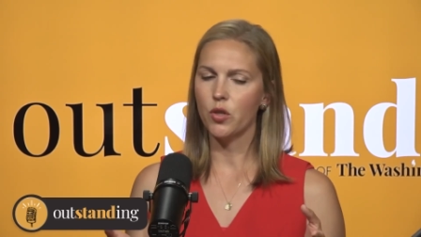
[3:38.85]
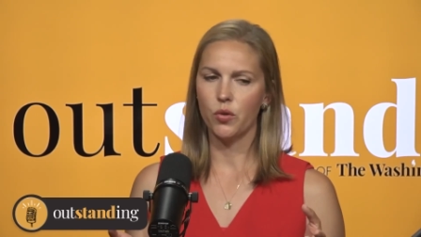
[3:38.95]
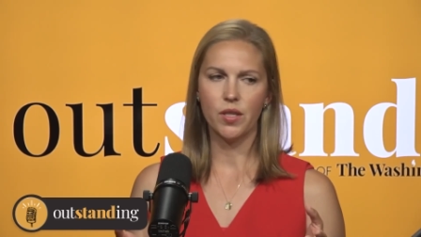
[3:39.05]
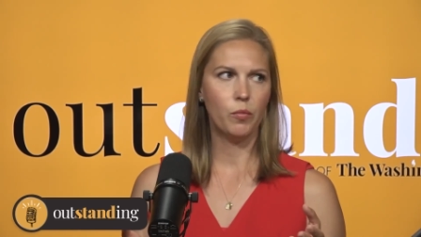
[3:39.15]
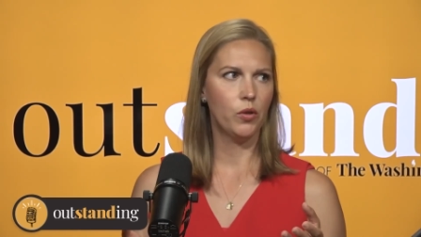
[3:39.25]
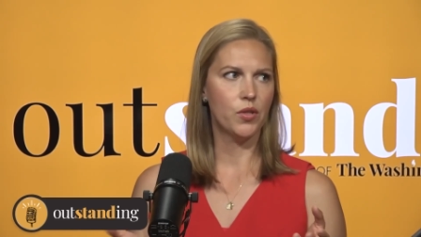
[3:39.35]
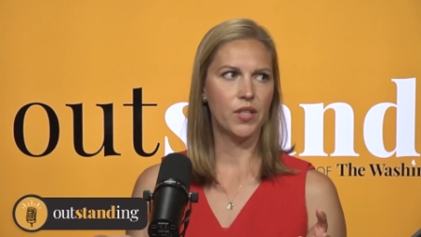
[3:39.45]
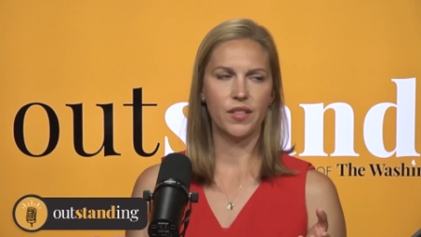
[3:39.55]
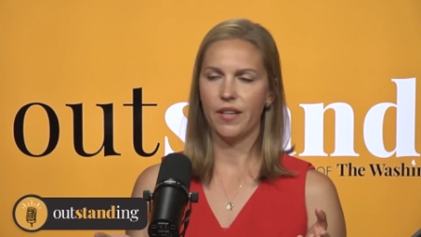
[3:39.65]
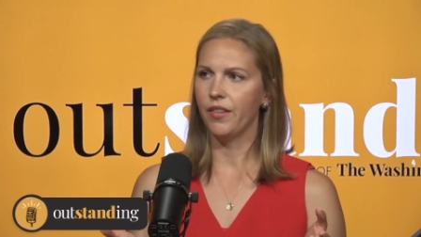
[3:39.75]
So someone who's
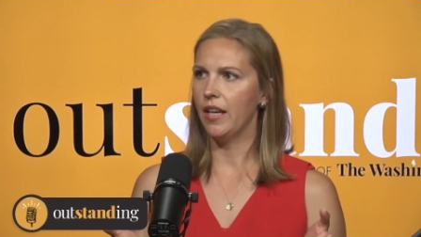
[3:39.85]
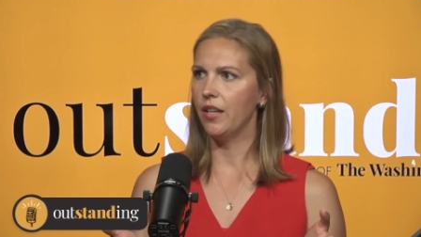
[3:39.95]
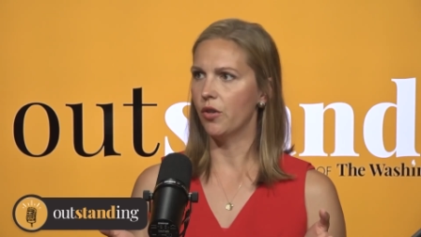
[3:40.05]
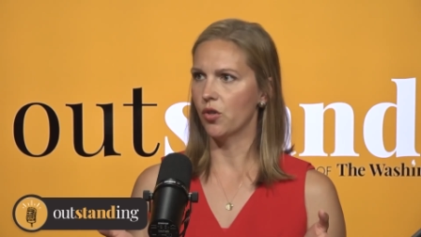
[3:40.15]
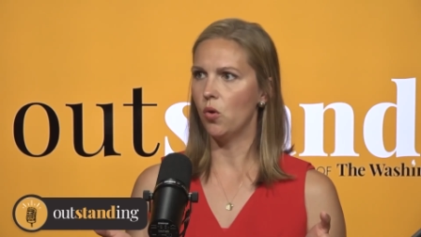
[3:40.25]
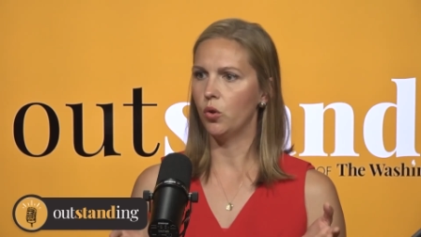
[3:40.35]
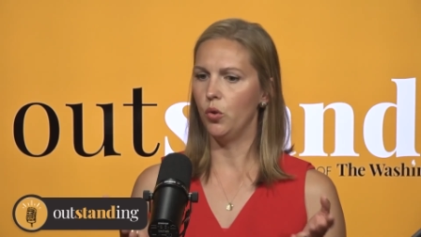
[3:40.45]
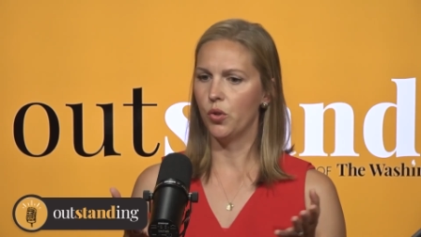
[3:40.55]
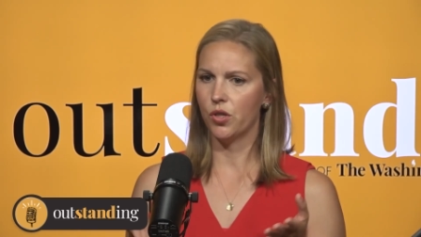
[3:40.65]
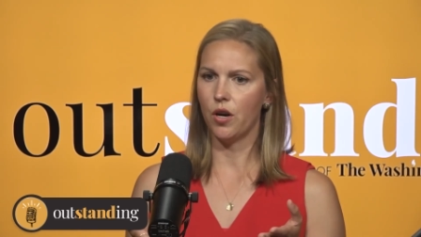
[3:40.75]
6, 7, 8 years old
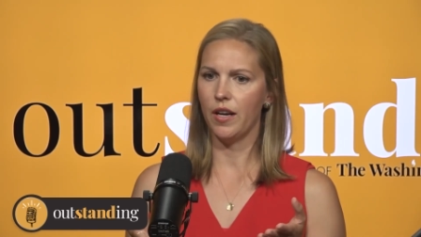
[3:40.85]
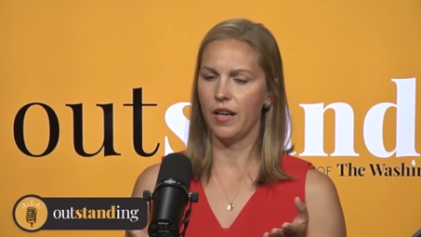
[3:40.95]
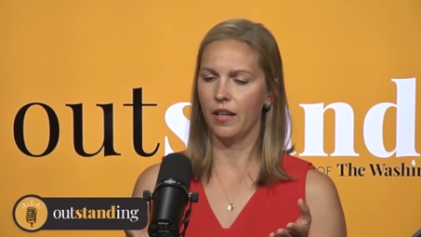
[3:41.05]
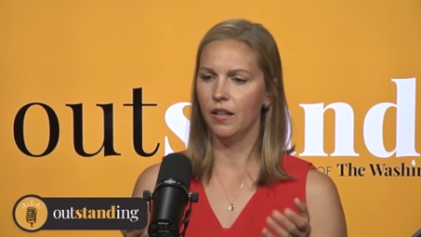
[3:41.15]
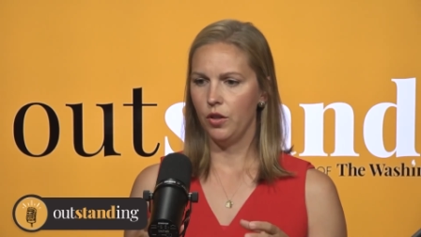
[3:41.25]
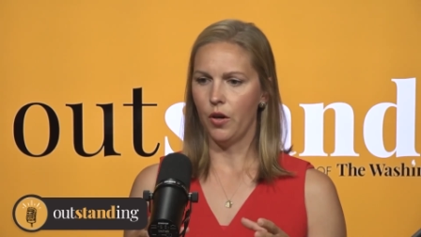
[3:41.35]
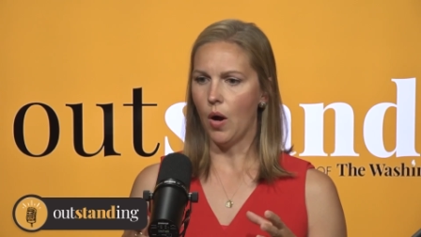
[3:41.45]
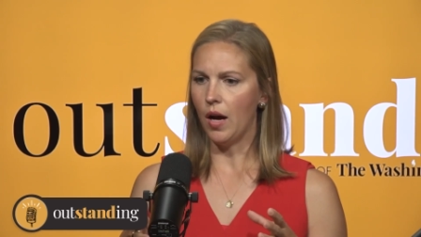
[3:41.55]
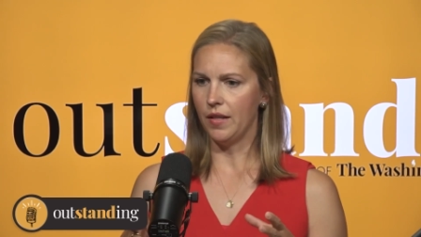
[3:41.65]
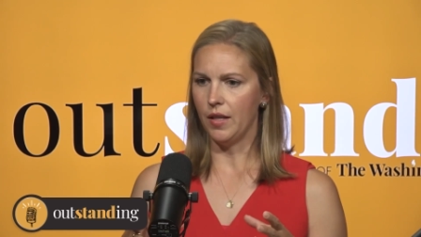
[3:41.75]
who's starting,
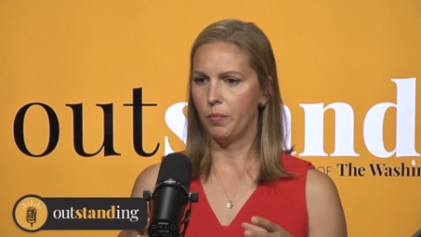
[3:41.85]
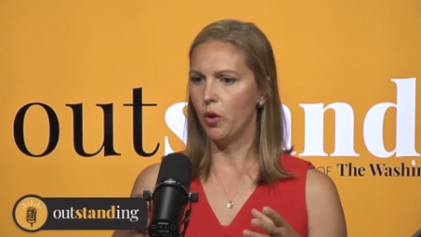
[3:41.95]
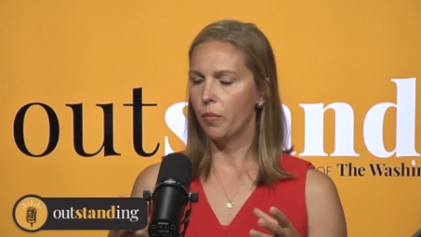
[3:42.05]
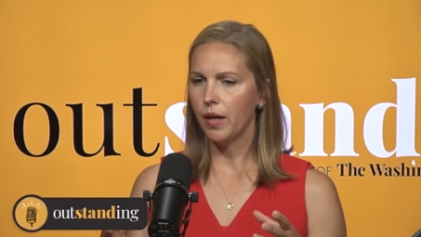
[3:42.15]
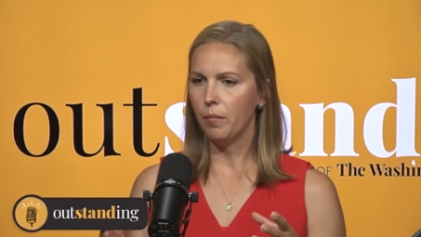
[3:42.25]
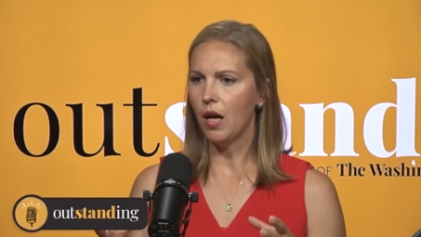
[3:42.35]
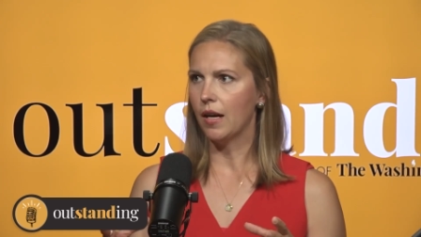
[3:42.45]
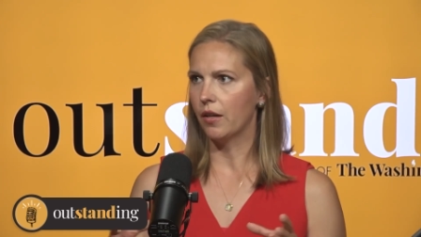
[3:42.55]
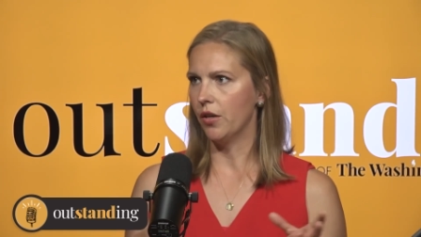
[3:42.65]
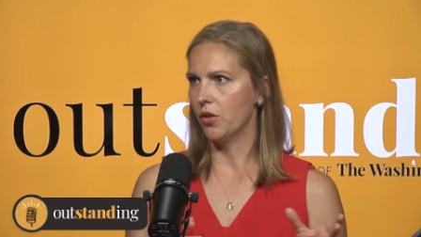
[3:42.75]
on these puberty
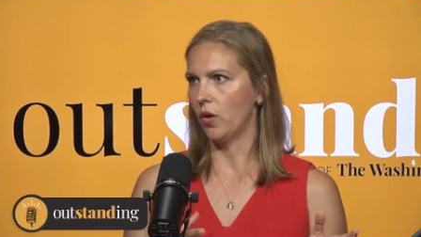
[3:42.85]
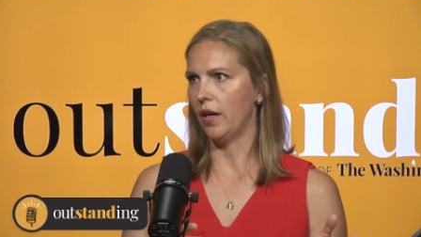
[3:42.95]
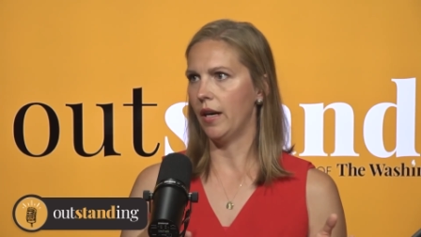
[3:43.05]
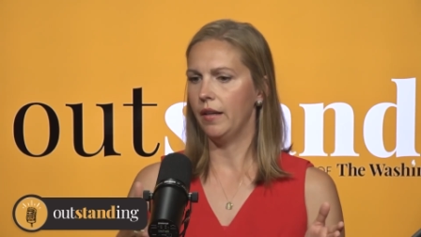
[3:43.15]
blockers or